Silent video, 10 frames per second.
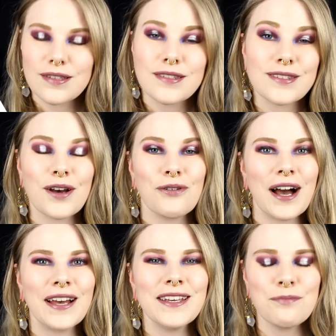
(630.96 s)
So
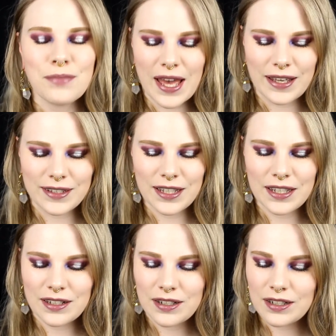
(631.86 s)
I am back
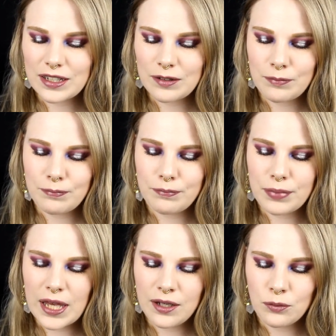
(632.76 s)
and the
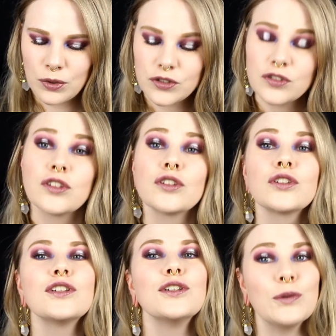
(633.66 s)
pen was
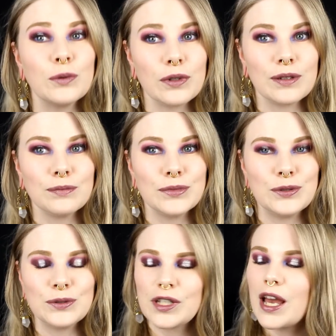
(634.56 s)
cool
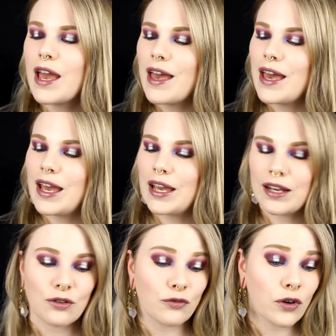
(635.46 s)
mood.
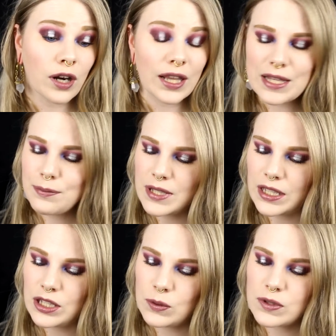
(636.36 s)
And for lips I
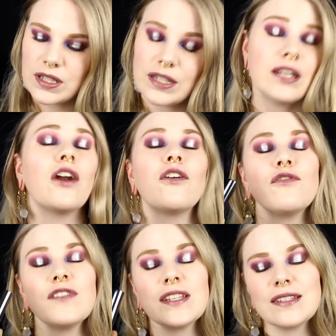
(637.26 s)
used their
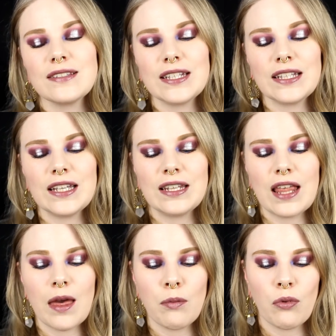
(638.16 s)
Fancy Stick in
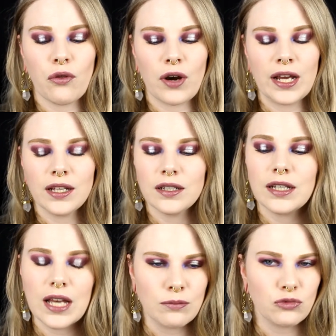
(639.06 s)
emthrine,
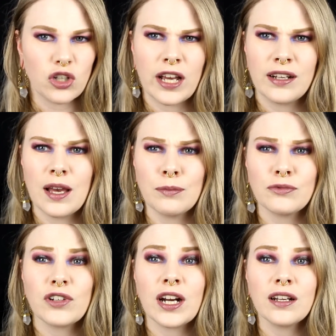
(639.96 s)
emthrine,
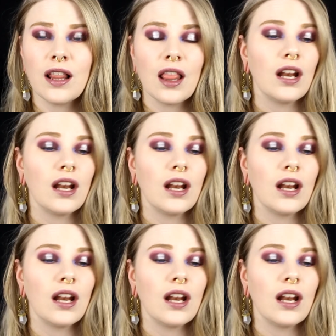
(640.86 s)
emthrine.